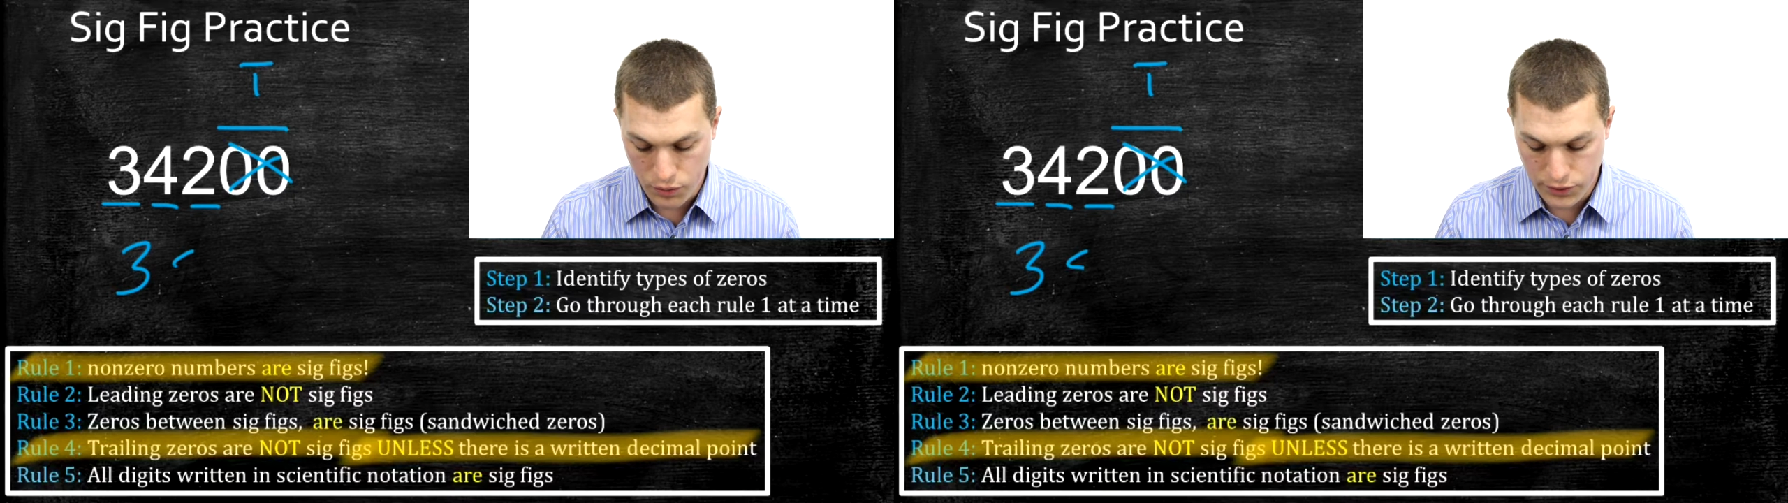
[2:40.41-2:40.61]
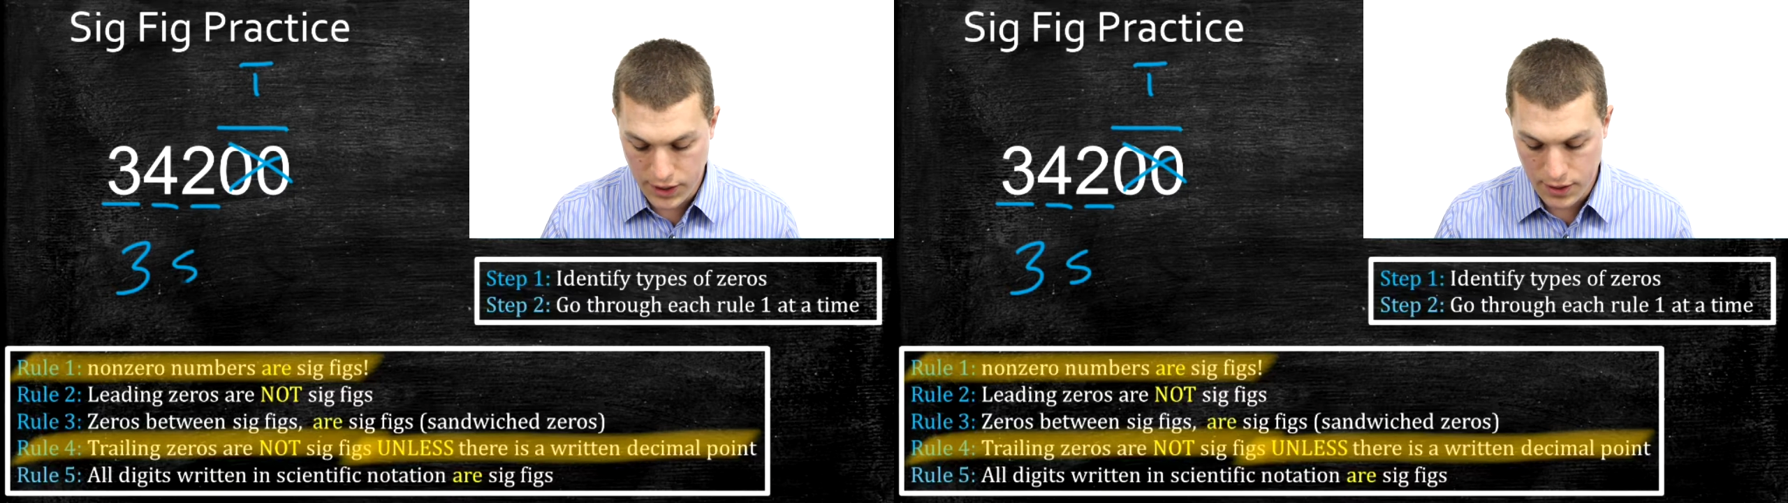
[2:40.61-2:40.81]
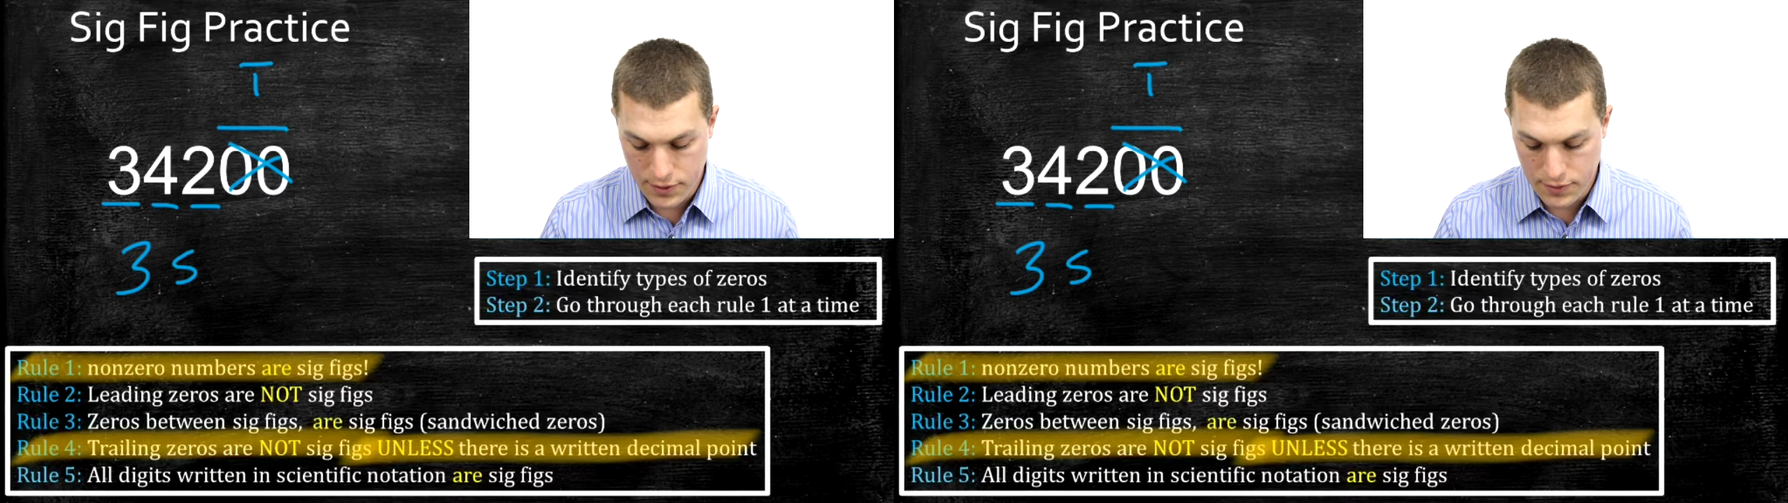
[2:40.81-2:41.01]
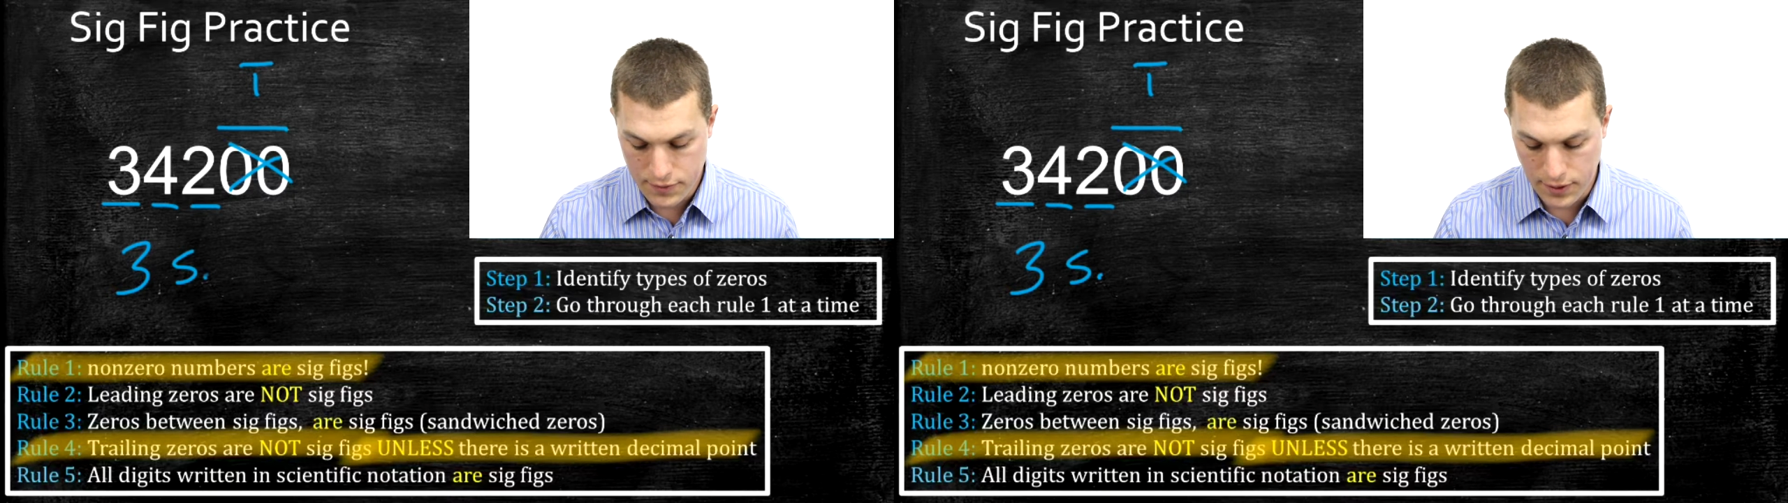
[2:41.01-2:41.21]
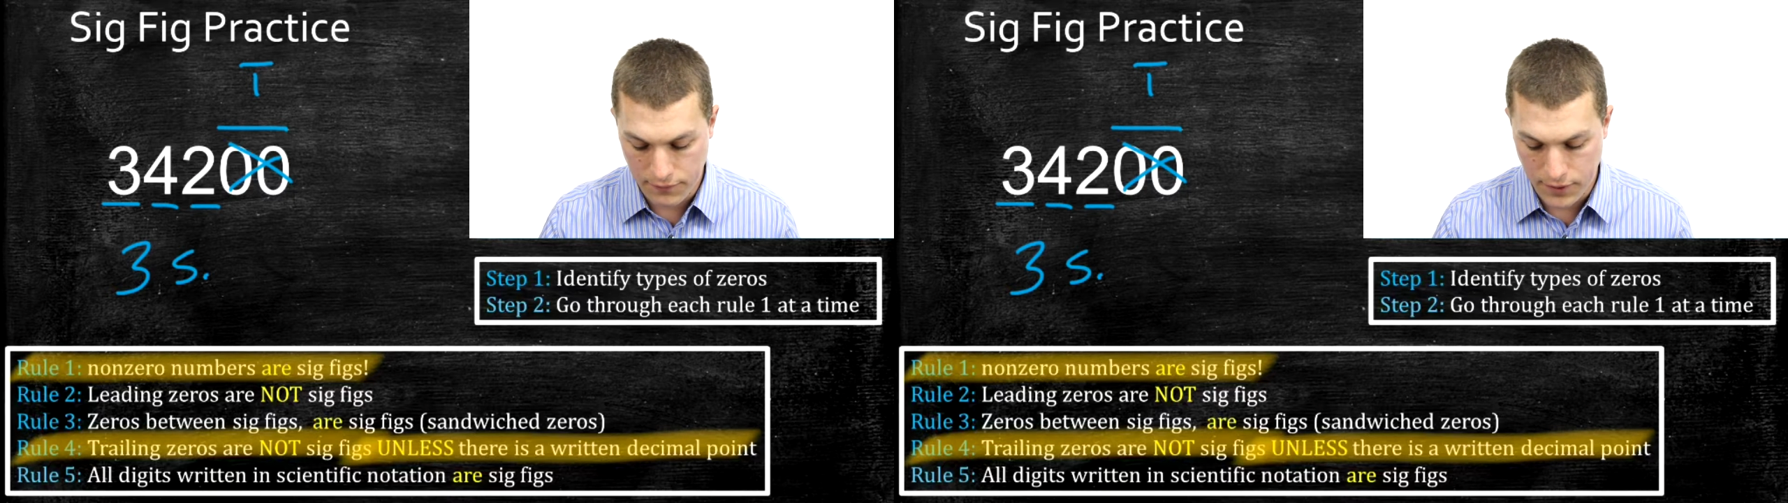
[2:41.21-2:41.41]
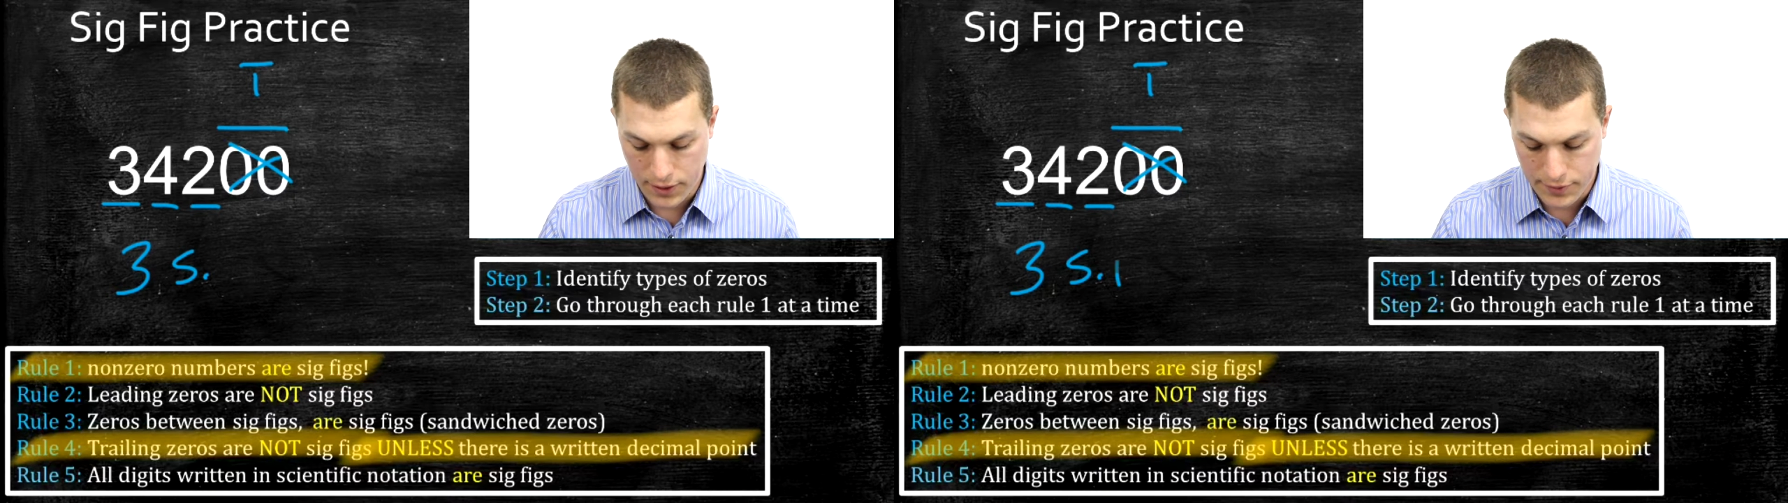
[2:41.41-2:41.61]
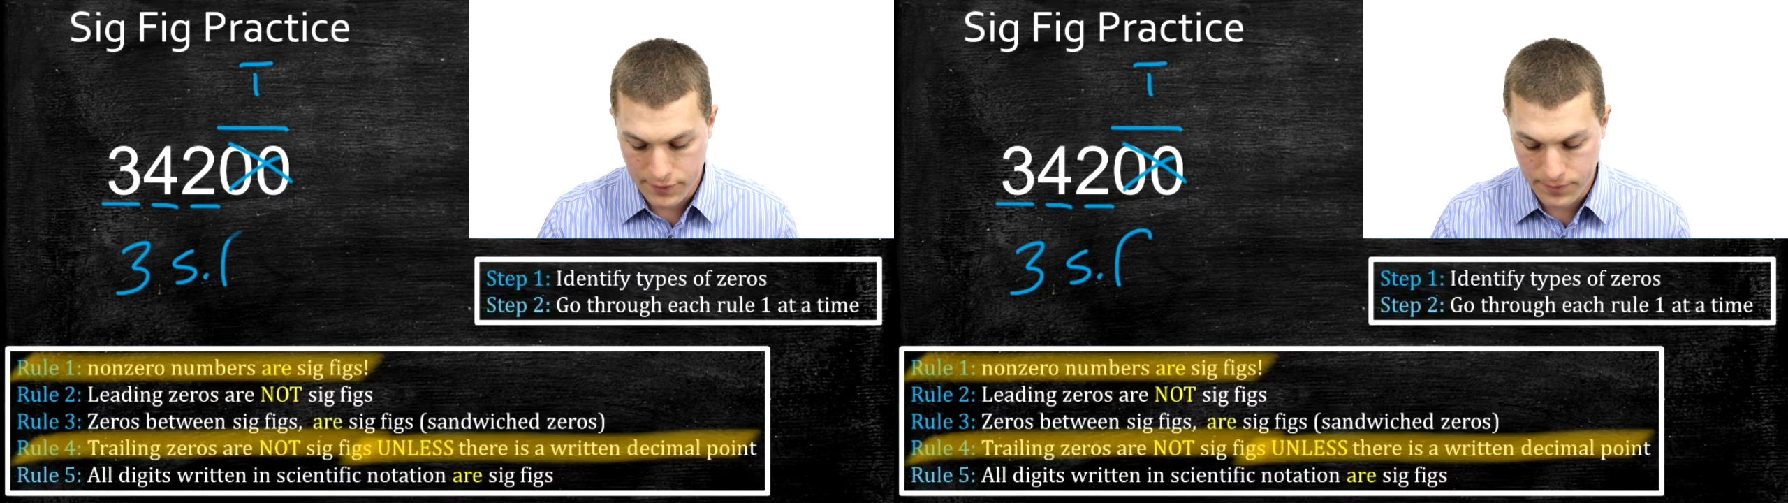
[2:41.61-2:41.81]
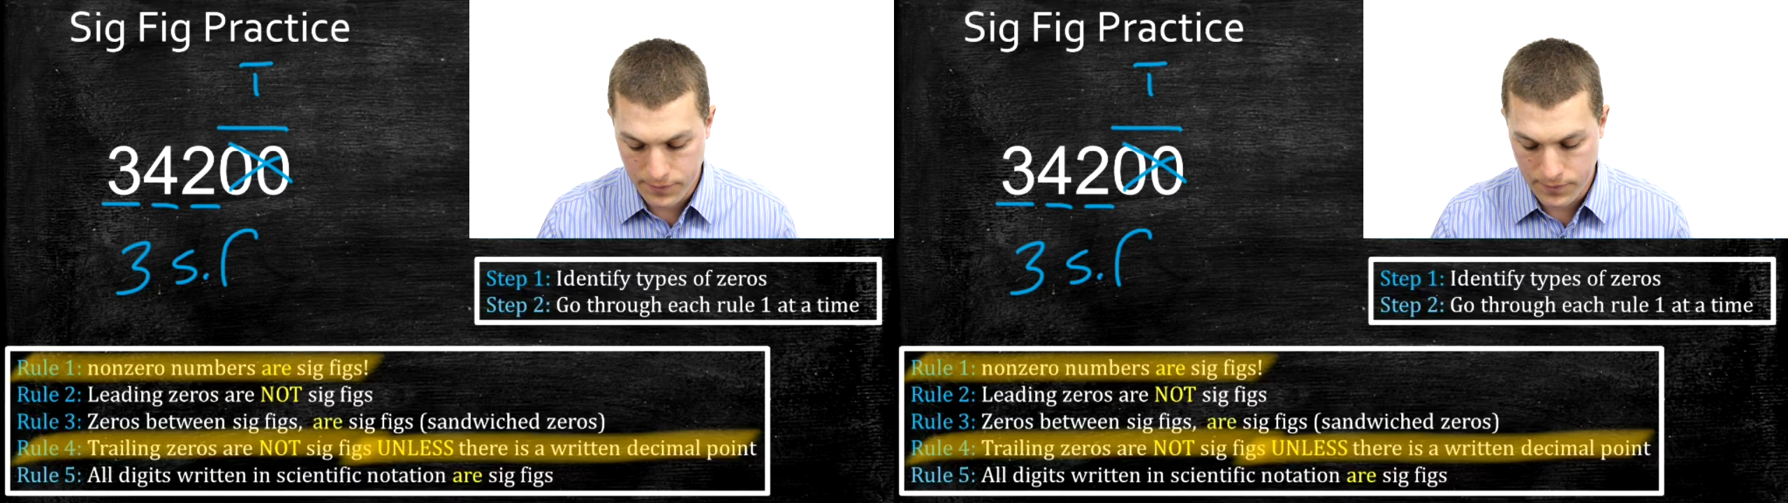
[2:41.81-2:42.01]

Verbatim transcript: only sig figs.